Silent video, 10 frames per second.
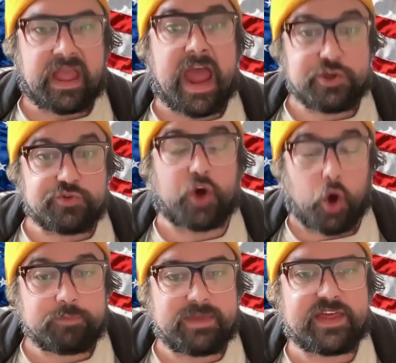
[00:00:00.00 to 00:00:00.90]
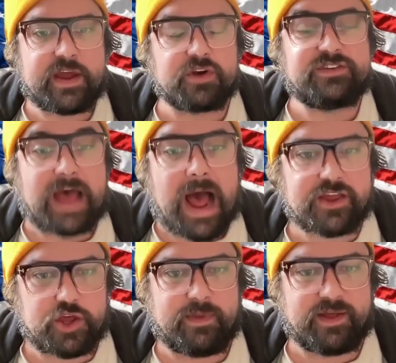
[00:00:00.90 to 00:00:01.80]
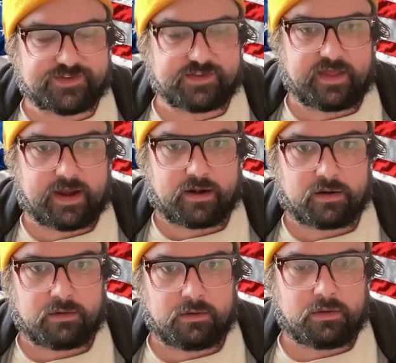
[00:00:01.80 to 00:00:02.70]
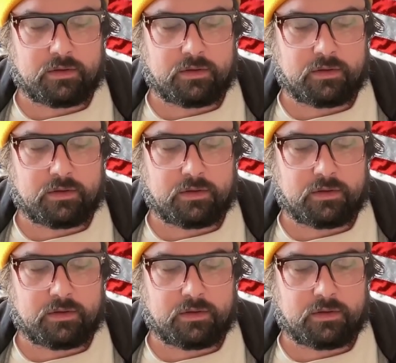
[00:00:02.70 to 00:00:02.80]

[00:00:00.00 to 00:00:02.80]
And you told me there were documents in there.